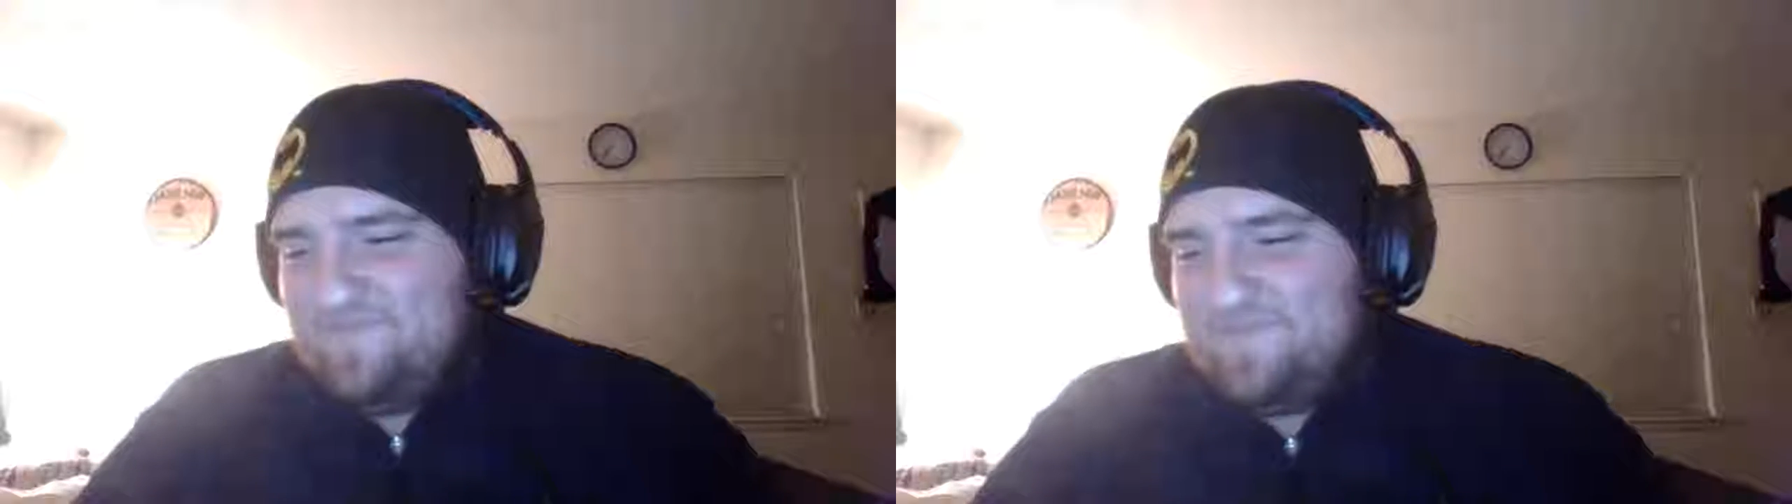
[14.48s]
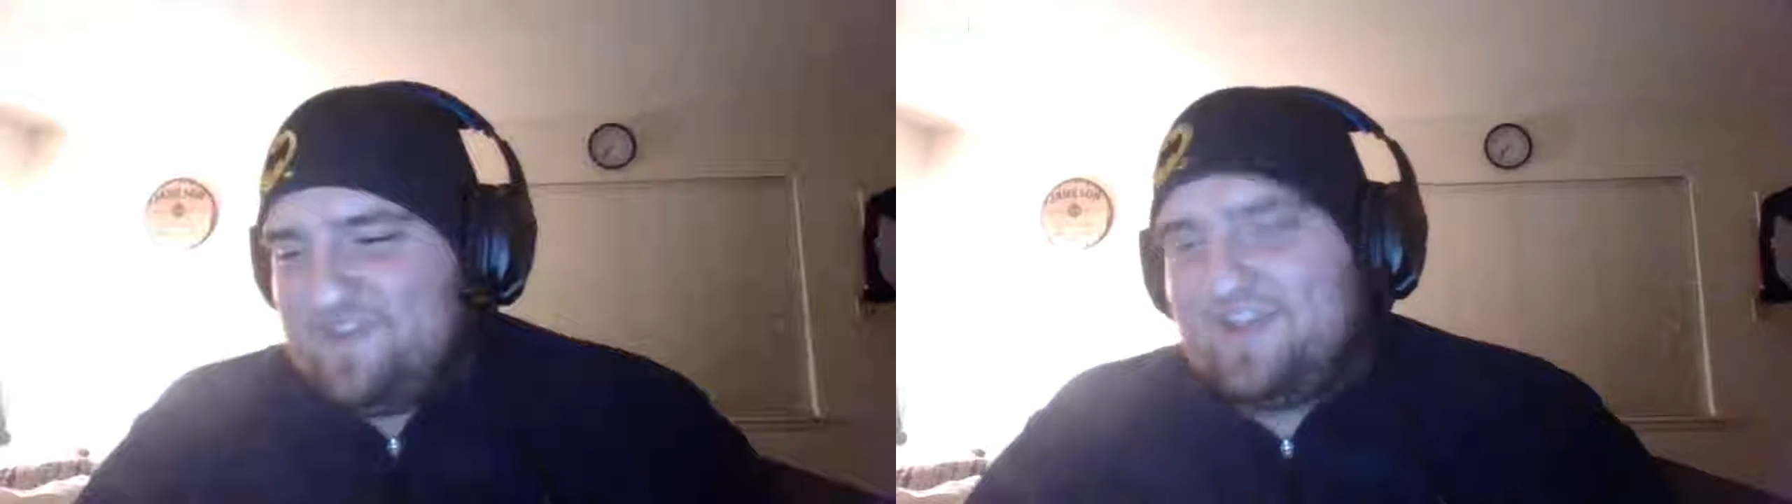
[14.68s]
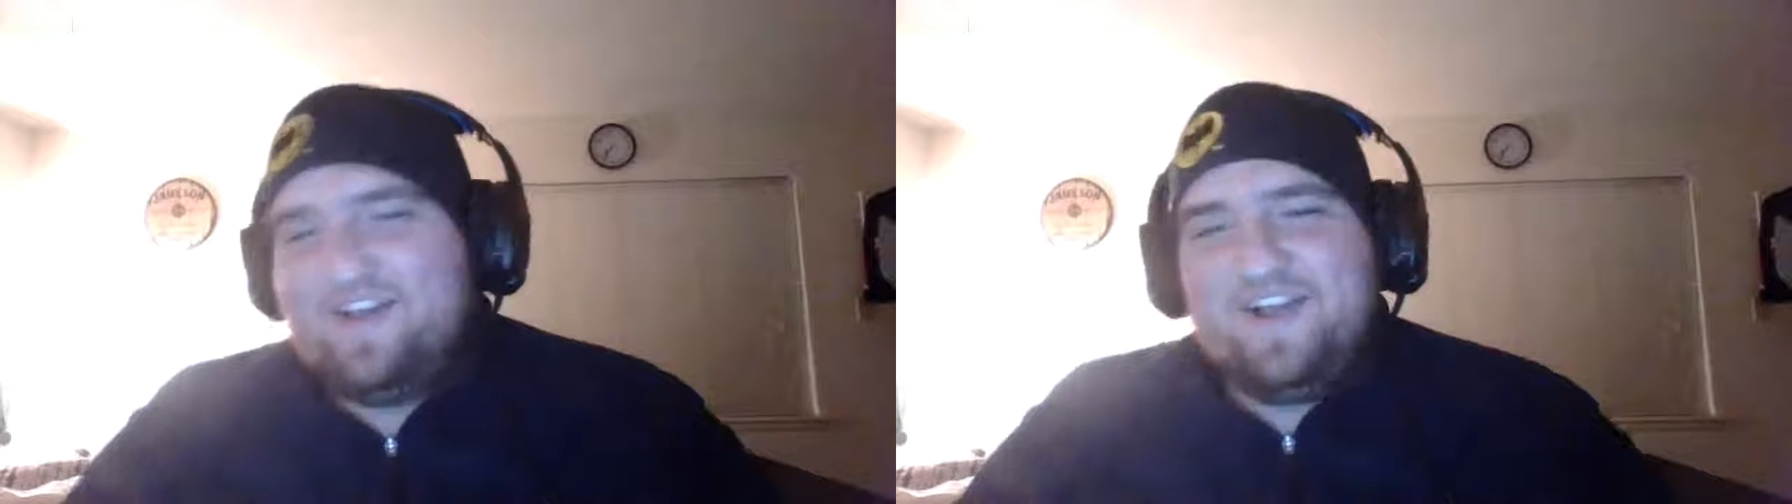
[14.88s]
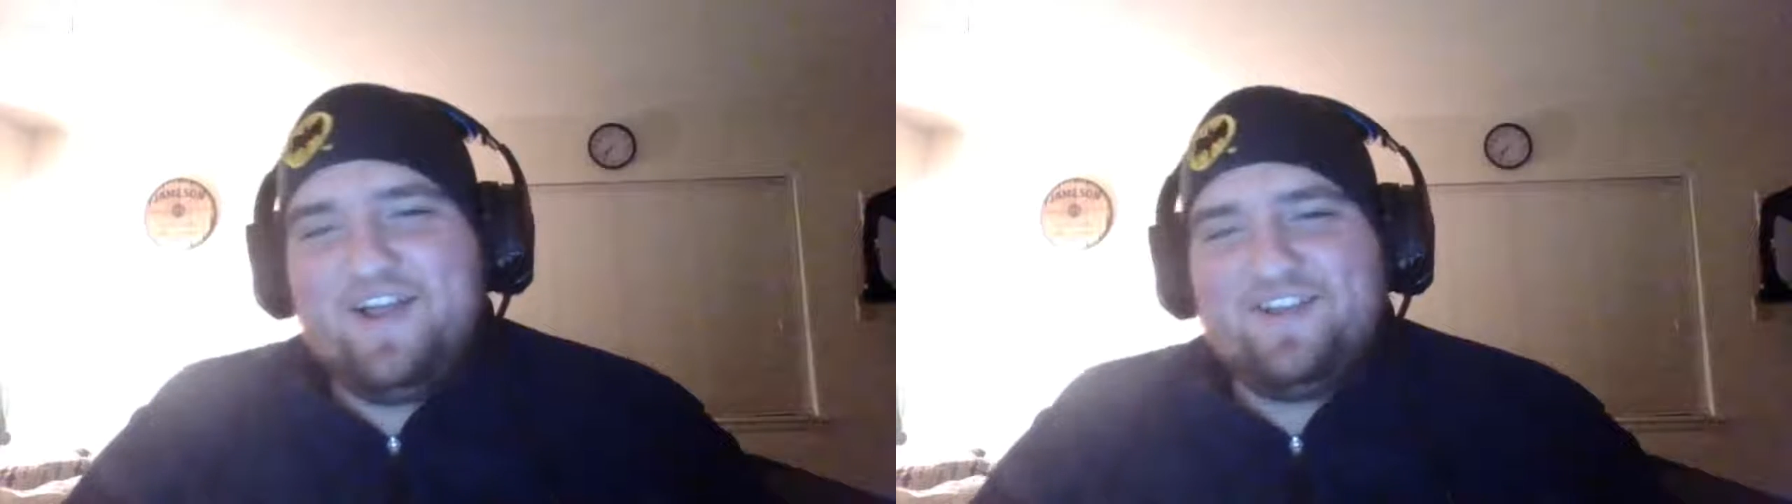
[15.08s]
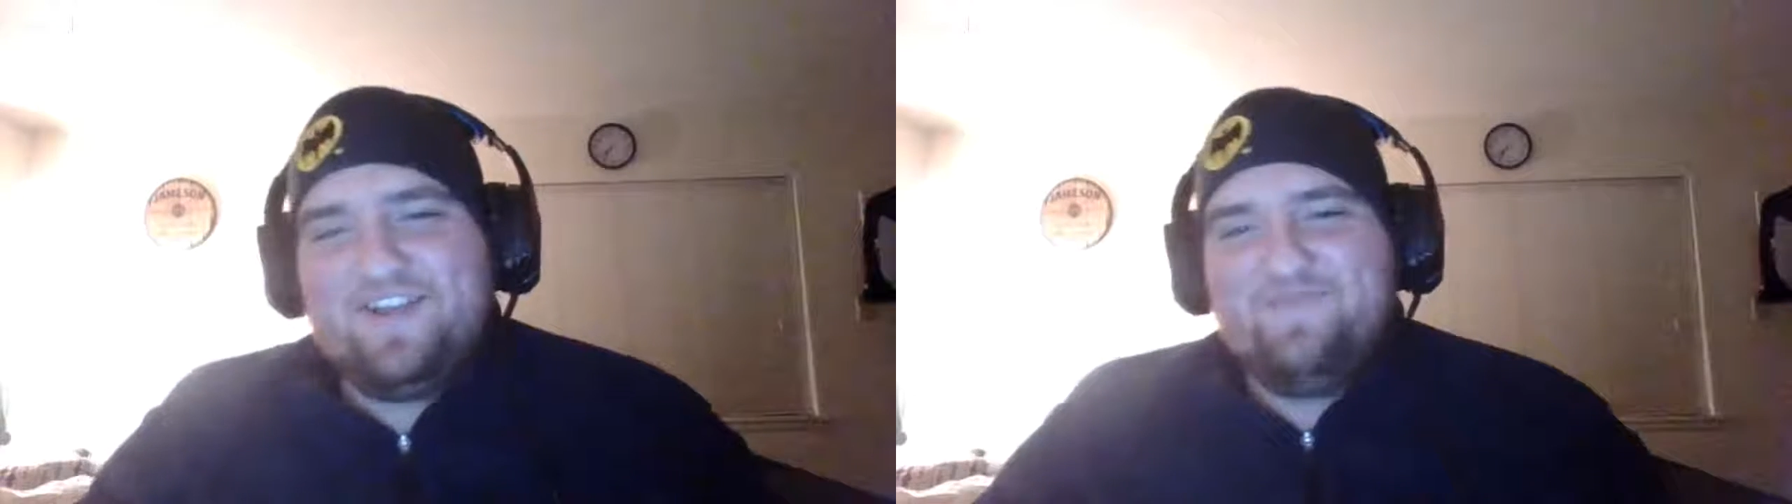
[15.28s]

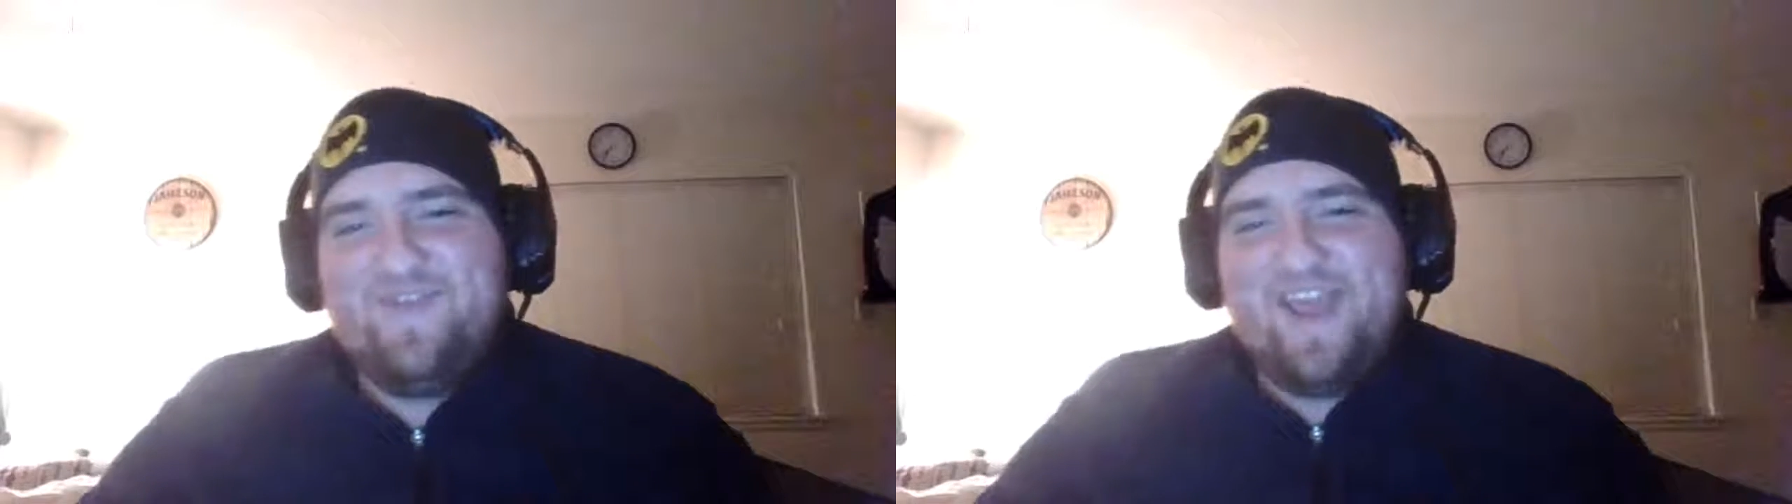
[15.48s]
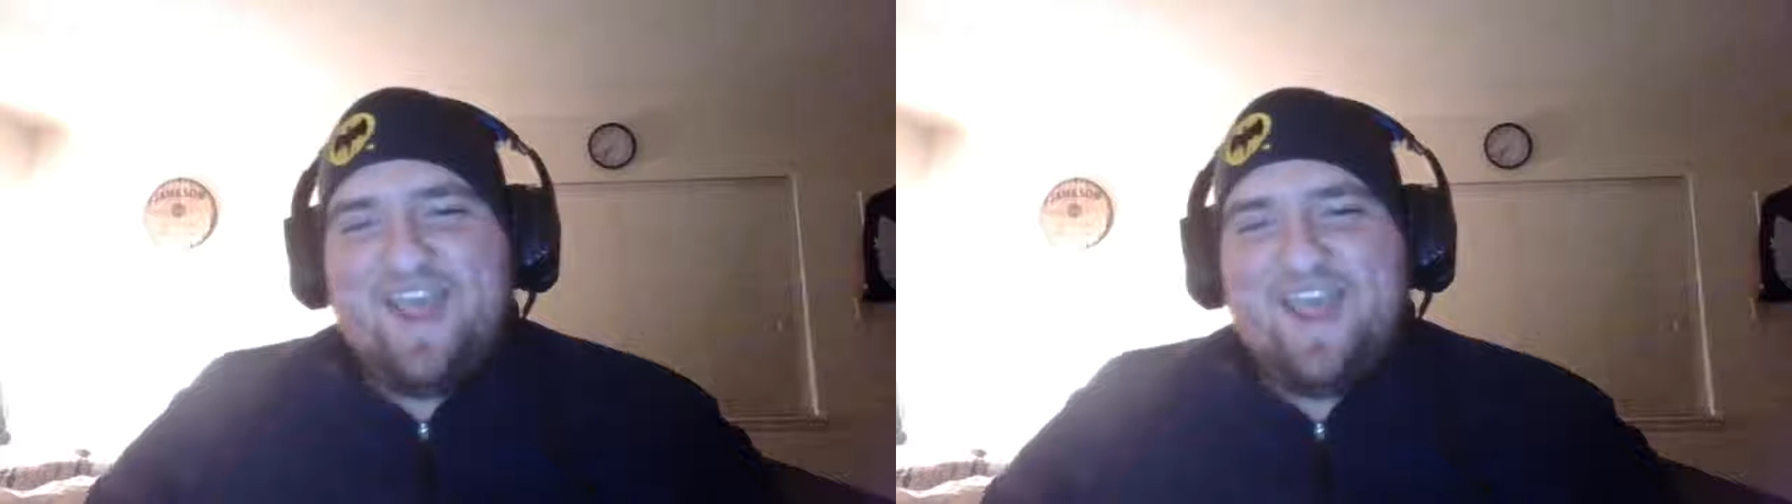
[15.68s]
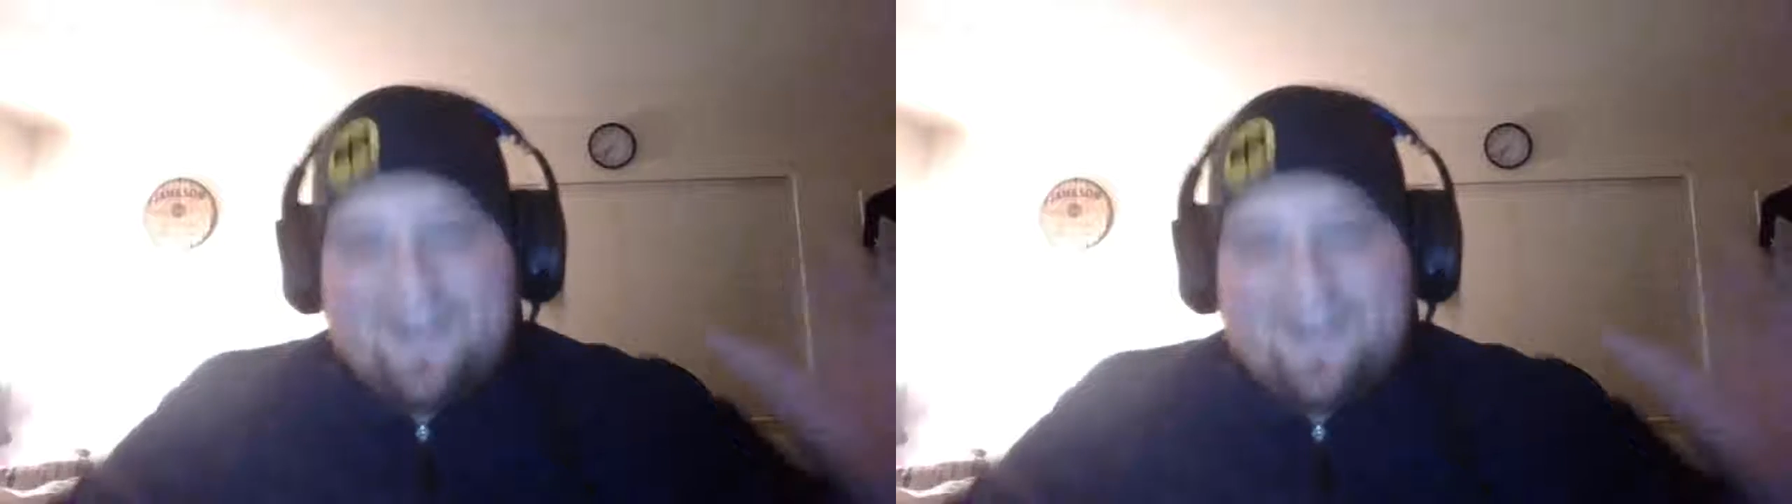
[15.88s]
Good man.